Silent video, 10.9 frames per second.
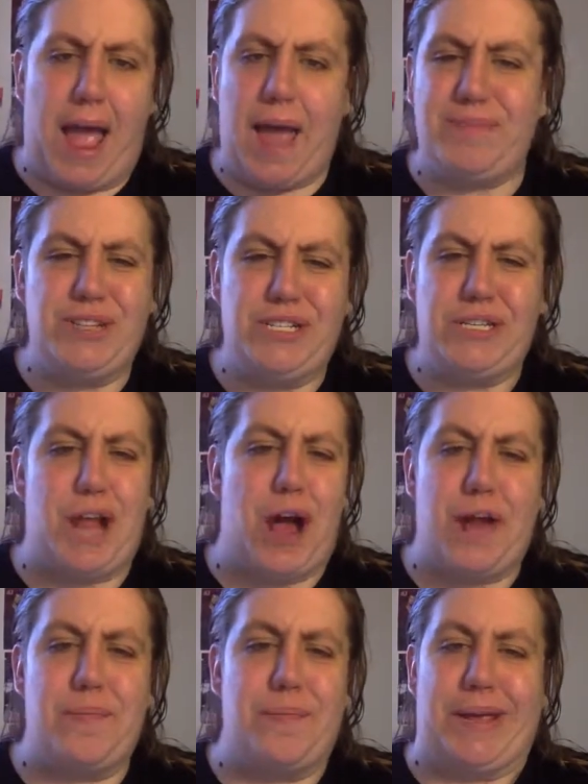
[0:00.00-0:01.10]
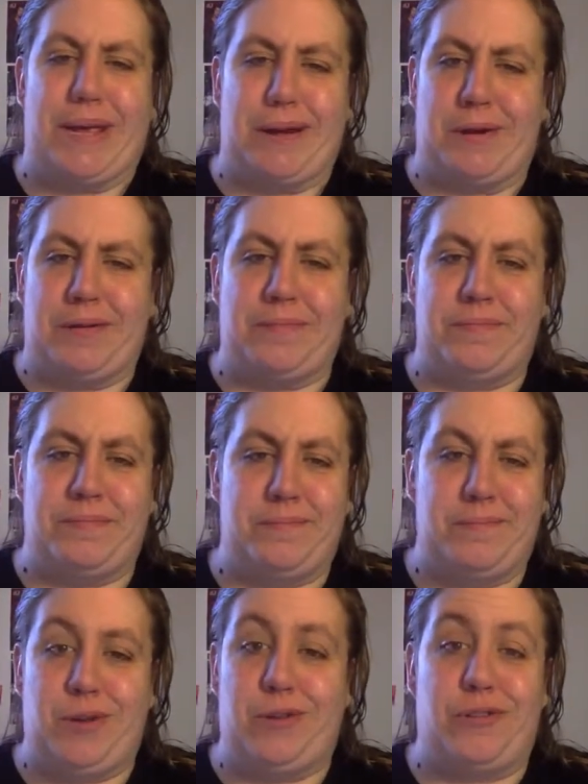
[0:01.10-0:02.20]
I'm just not big on
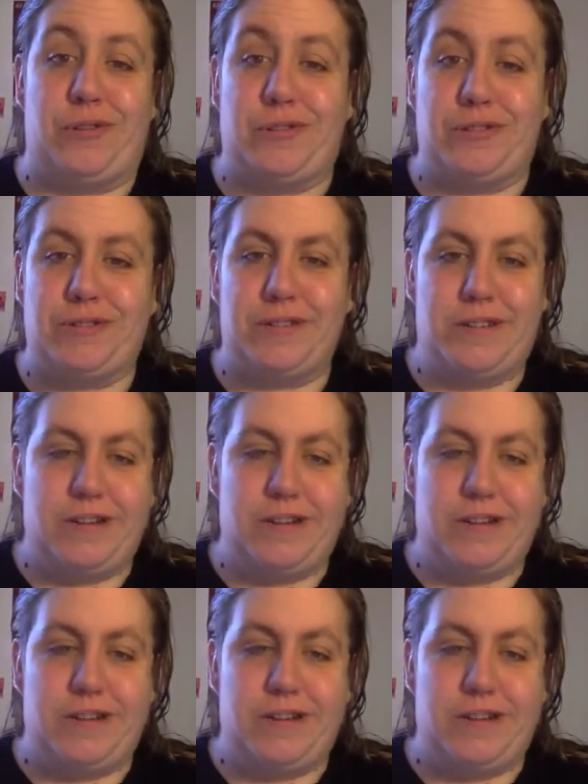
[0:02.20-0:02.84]
musicals.